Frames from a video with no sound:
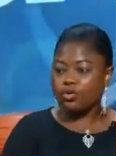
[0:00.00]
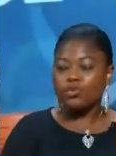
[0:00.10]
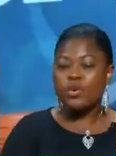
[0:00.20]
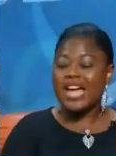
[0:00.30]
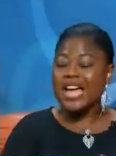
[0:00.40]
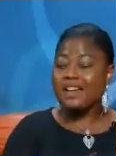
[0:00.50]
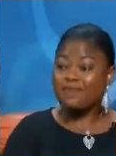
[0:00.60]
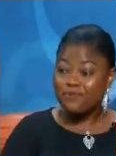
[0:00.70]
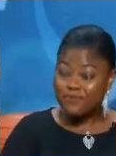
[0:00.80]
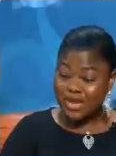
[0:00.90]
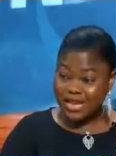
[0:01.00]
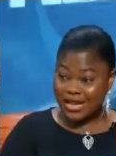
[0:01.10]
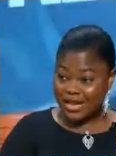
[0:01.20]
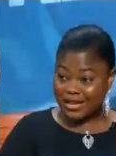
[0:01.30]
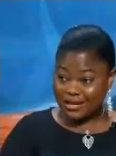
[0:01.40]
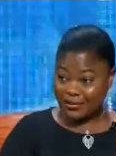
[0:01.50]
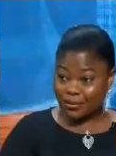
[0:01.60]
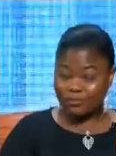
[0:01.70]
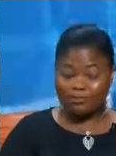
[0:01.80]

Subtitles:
So every caregiver,